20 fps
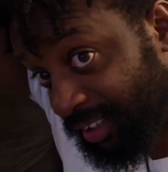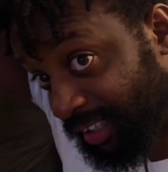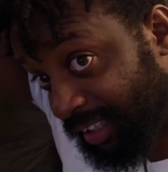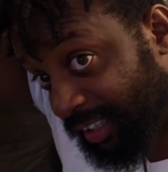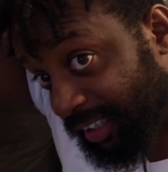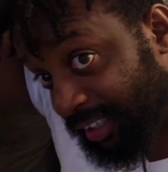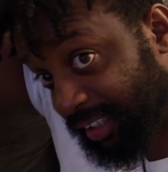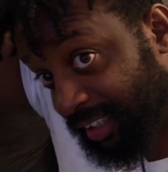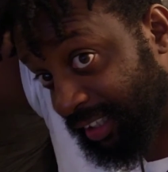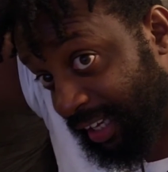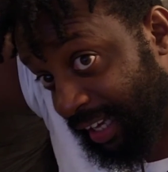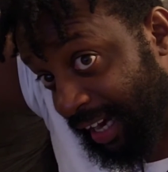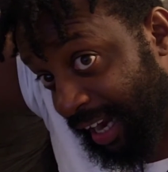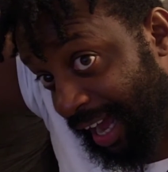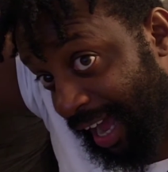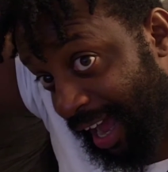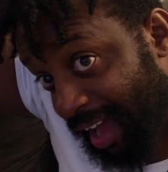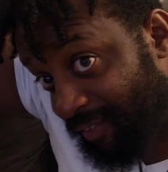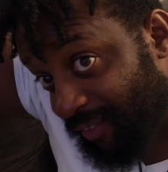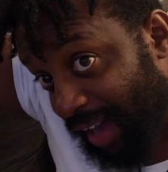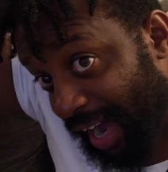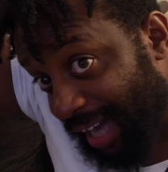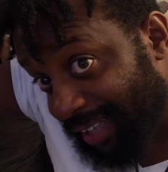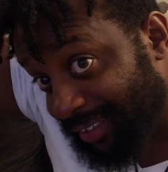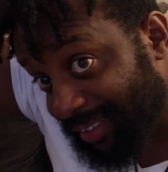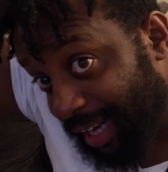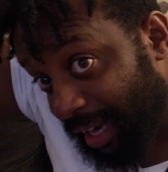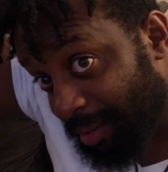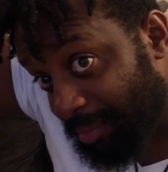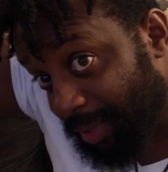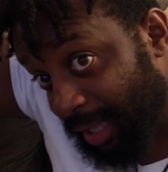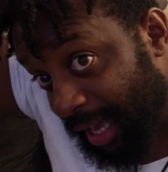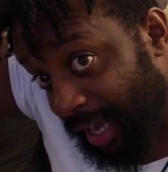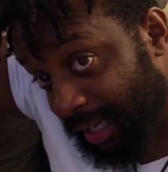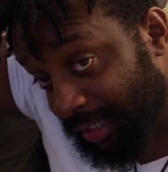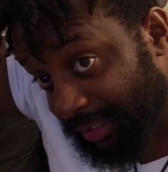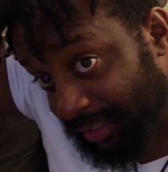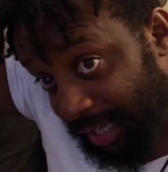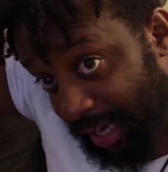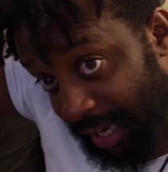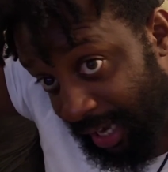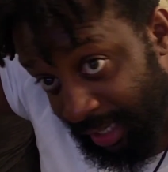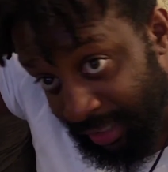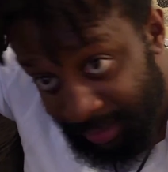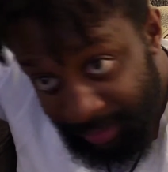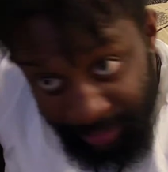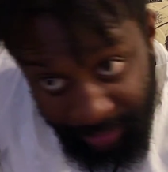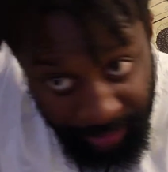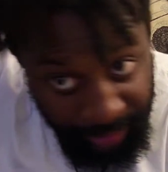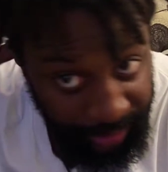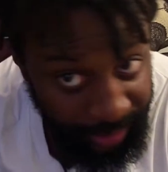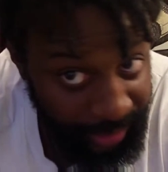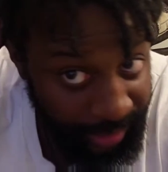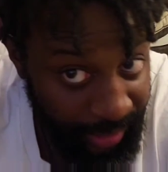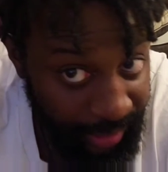Yeah, and I have high top locks, guys.